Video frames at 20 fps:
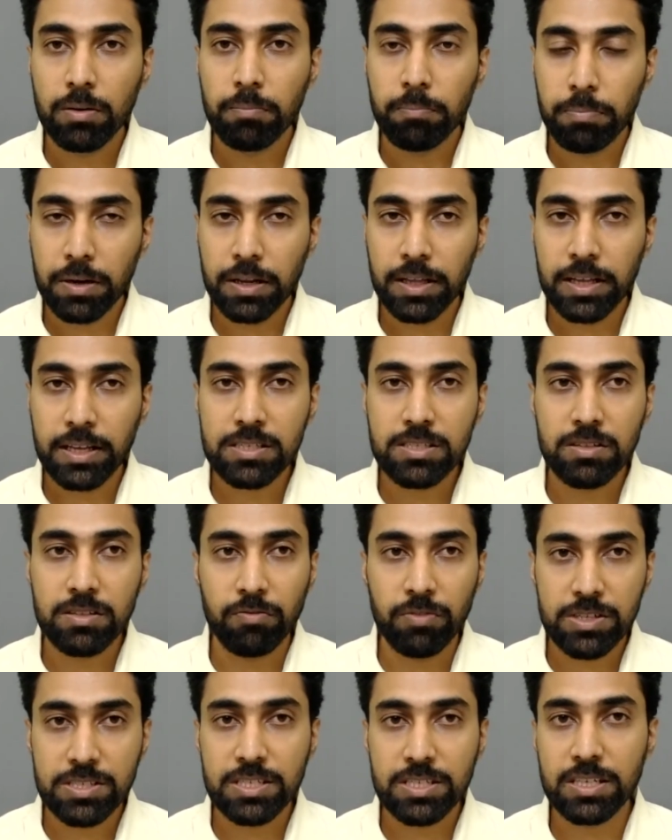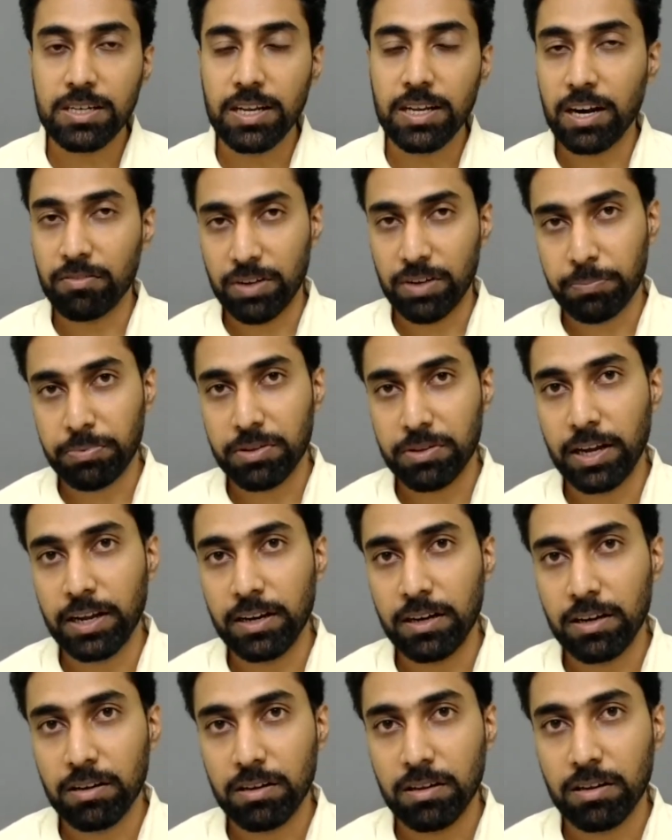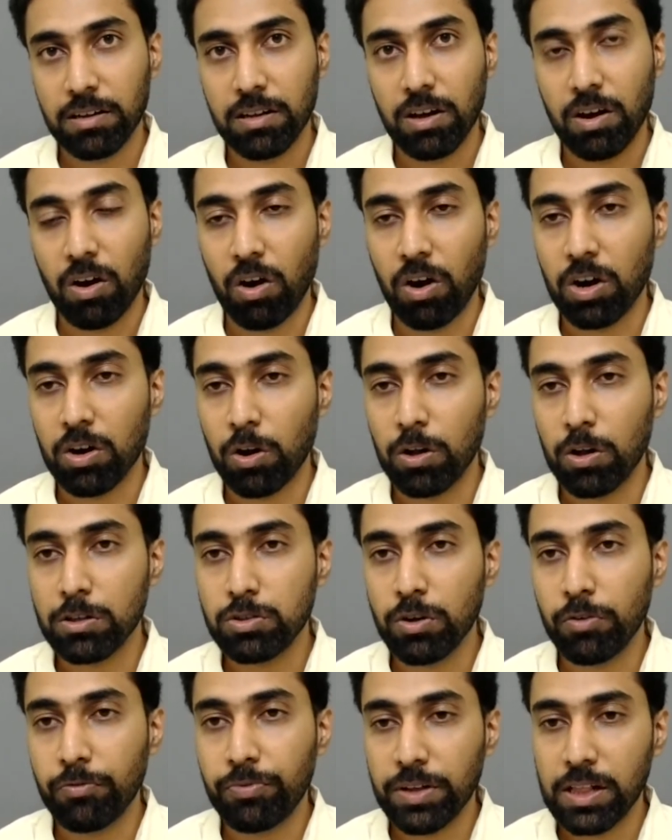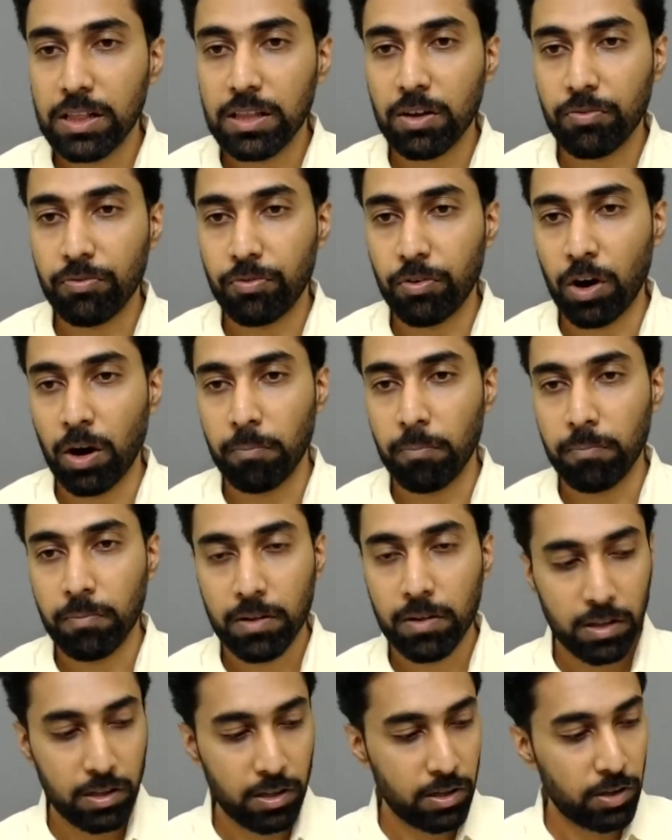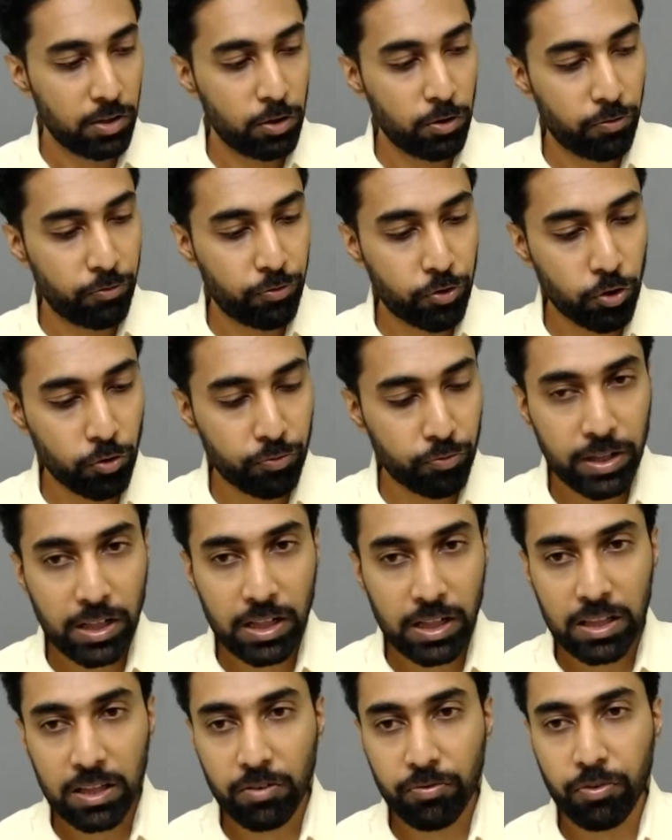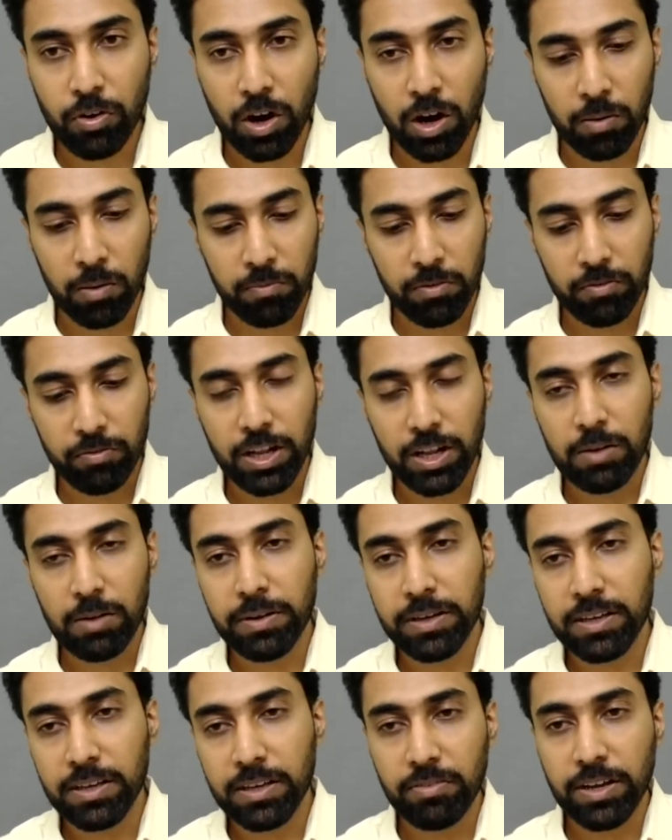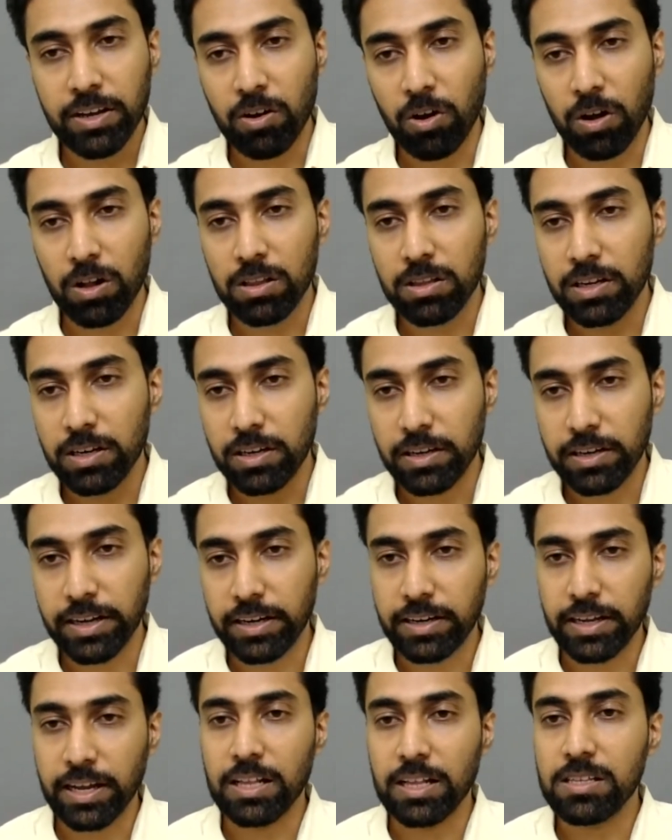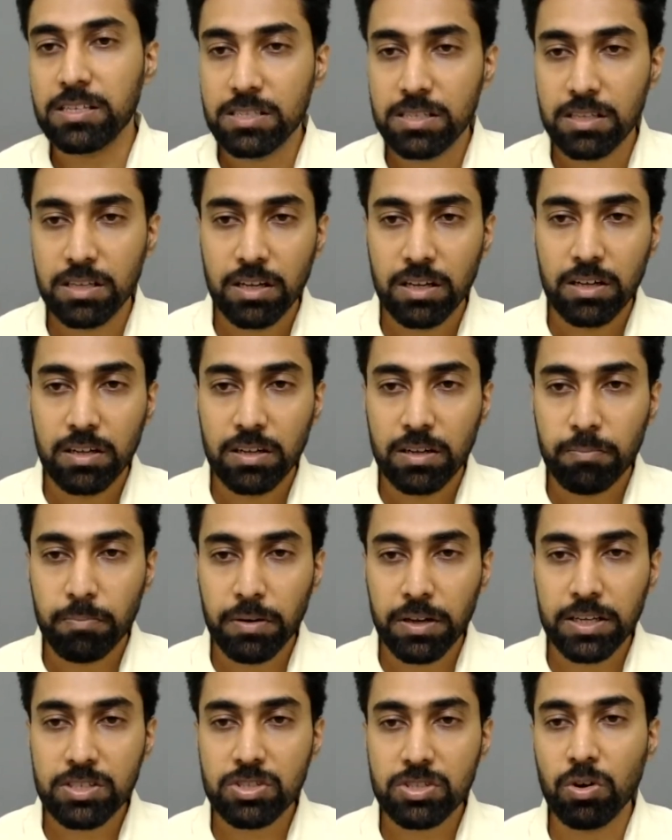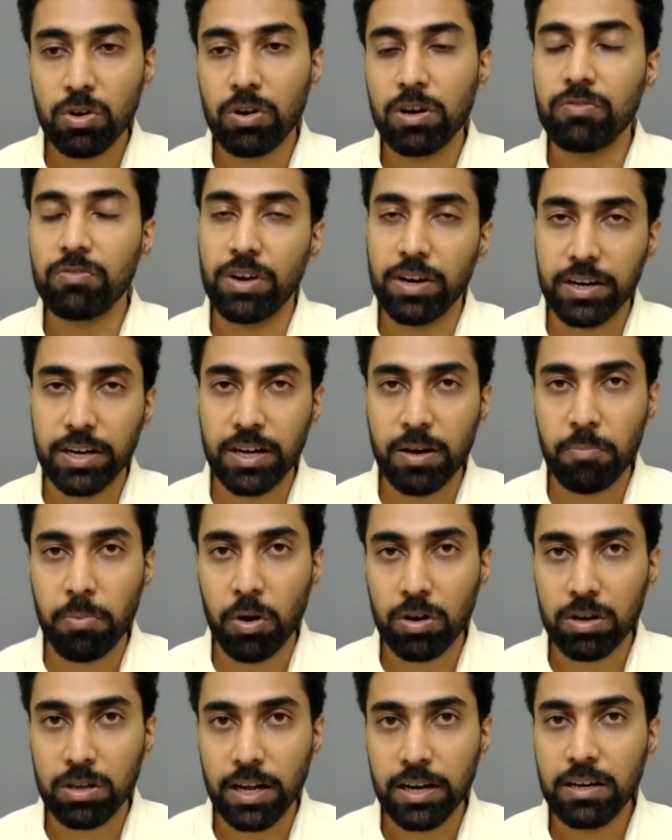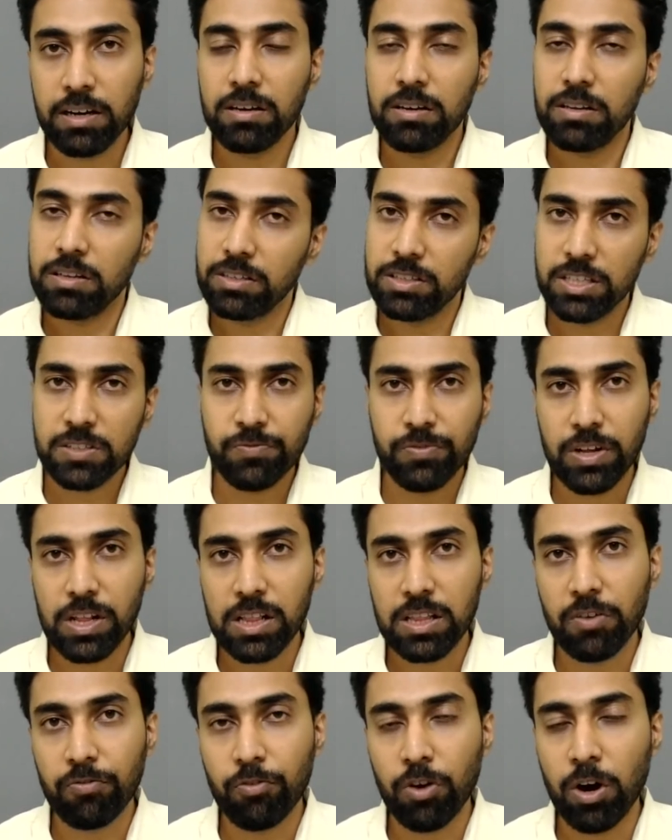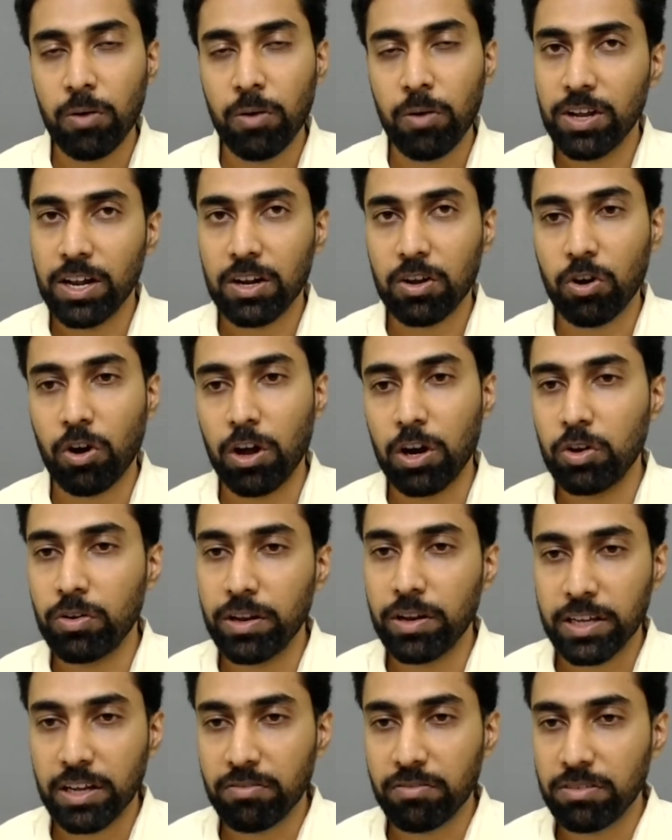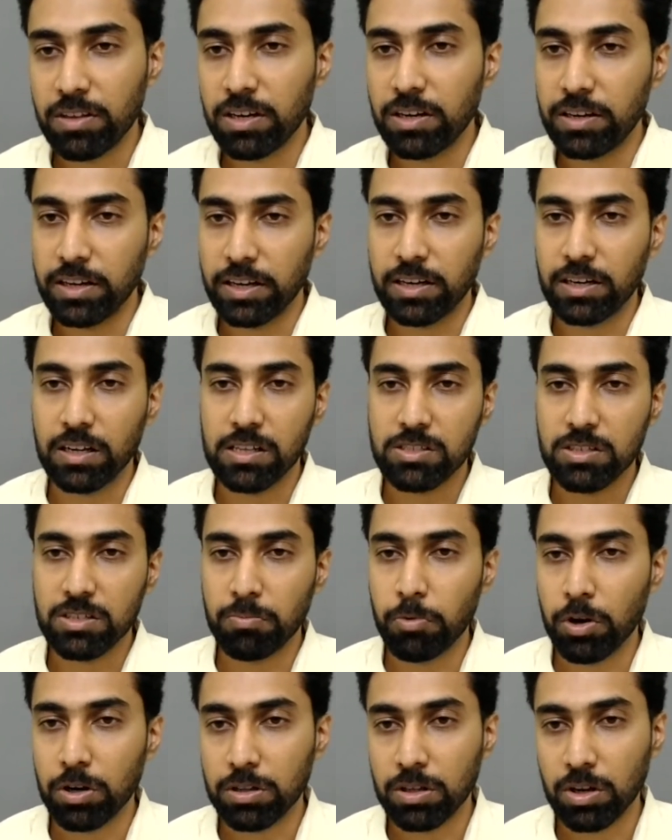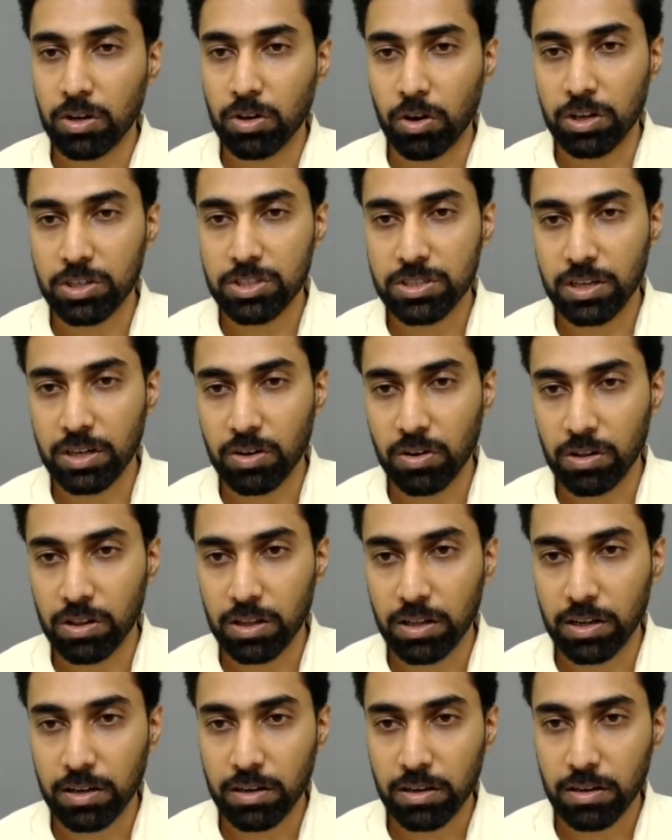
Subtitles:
please visit our website or also fill the form. If you fill the form, we'll be giving all the details. Please don't worry about that. Just fill the form. We'll call you and give the details about the cost and all that.